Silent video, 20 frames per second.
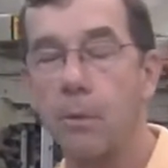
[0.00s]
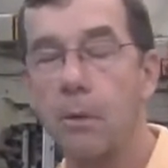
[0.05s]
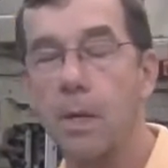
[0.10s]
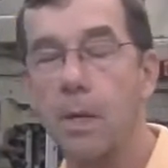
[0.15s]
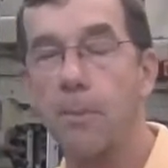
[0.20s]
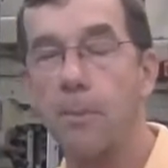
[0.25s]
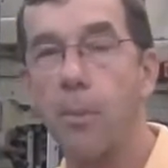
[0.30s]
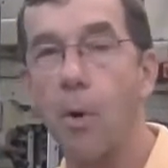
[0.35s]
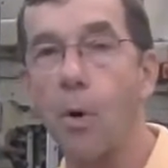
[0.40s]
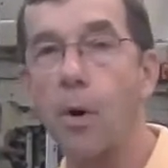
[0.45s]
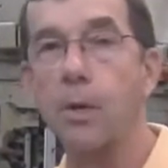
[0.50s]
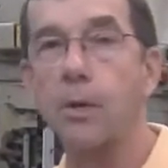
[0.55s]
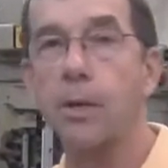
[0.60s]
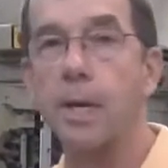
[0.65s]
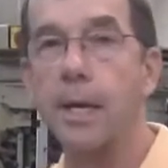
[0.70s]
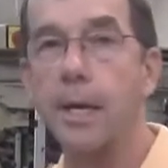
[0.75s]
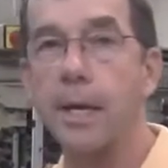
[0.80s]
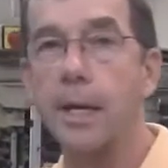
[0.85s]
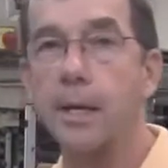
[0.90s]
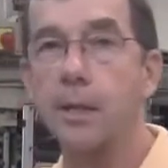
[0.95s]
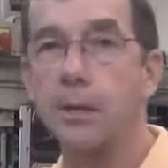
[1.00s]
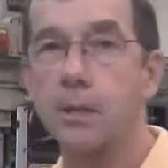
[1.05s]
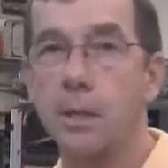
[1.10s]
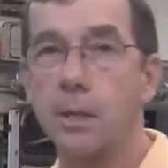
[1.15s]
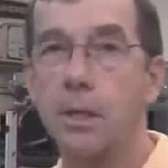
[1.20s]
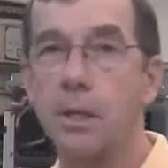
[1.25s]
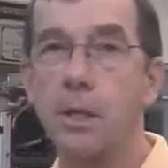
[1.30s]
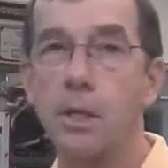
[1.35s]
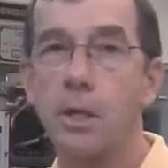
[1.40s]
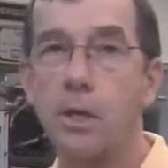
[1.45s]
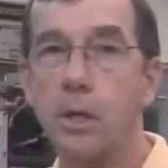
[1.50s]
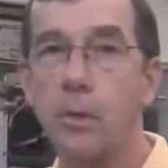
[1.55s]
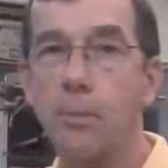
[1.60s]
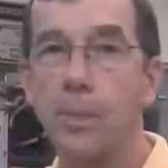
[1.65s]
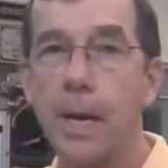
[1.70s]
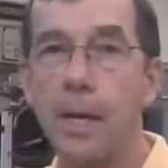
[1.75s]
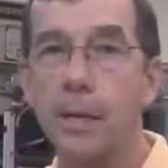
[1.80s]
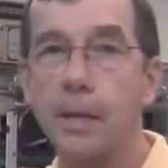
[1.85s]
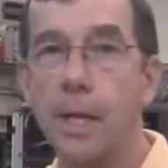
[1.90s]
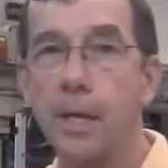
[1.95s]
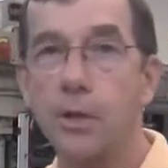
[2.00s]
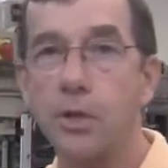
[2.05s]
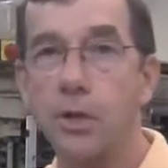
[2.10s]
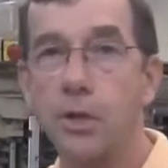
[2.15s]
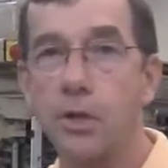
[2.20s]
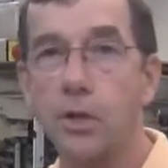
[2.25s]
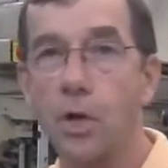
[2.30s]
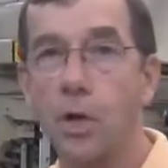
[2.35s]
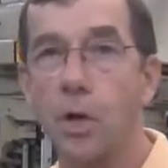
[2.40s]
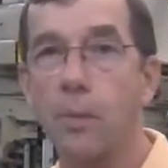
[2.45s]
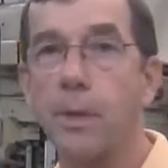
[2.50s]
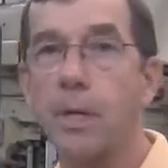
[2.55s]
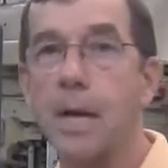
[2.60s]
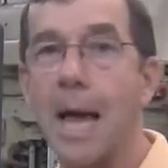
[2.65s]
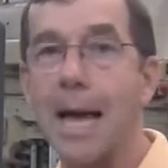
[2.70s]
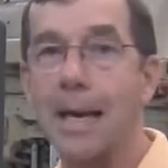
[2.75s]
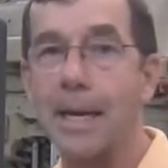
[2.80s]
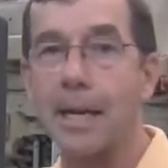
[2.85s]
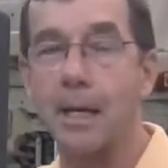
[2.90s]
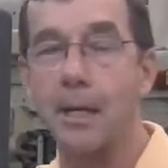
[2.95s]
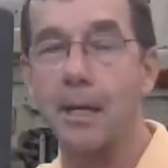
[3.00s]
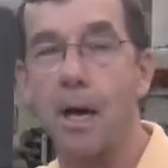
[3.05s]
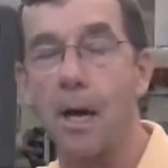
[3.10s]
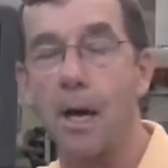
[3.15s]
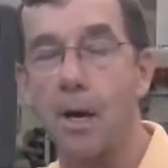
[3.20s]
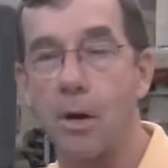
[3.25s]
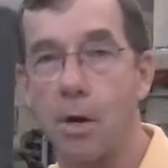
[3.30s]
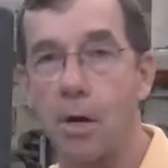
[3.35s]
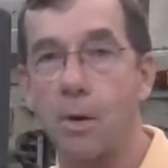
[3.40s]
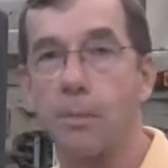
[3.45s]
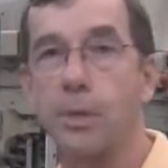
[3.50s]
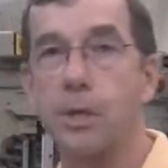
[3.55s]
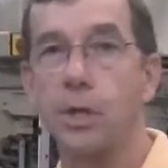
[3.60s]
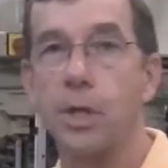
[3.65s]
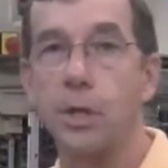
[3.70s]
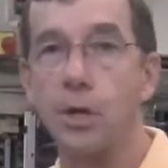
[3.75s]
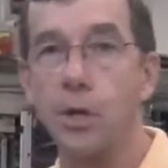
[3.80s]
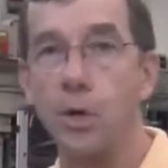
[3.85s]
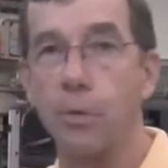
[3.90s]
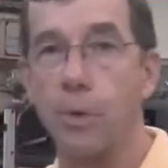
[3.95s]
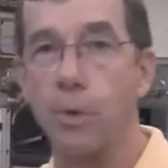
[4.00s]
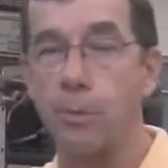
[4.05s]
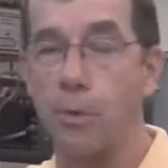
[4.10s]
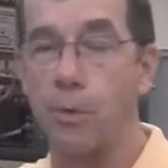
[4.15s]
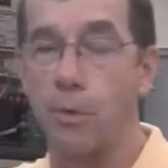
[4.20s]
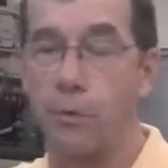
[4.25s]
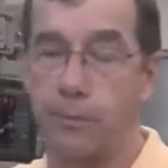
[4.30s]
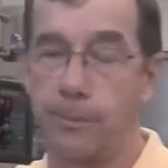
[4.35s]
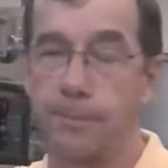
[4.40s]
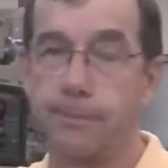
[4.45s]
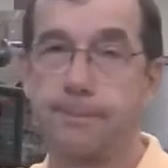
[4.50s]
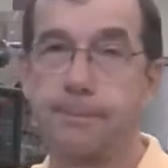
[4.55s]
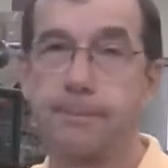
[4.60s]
important thing is pay attention to them and not get cut on them until you do remove them.